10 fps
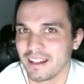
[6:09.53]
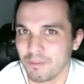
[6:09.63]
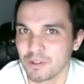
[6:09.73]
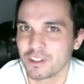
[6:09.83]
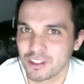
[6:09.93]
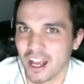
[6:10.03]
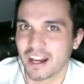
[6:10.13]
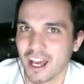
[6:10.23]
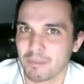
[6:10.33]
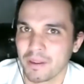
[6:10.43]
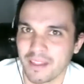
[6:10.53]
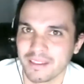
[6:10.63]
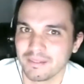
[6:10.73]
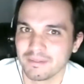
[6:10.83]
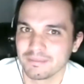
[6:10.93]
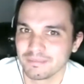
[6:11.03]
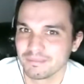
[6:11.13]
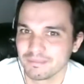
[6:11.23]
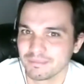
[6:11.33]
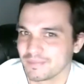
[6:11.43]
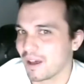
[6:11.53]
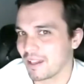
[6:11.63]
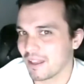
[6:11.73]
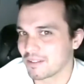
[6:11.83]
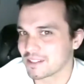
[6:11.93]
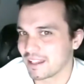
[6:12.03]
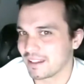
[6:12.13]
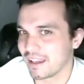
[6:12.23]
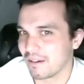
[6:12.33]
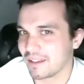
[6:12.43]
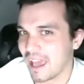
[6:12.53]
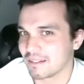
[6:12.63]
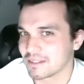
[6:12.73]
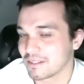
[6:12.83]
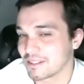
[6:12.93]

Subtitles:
It shot up, and then on the other side they go down. So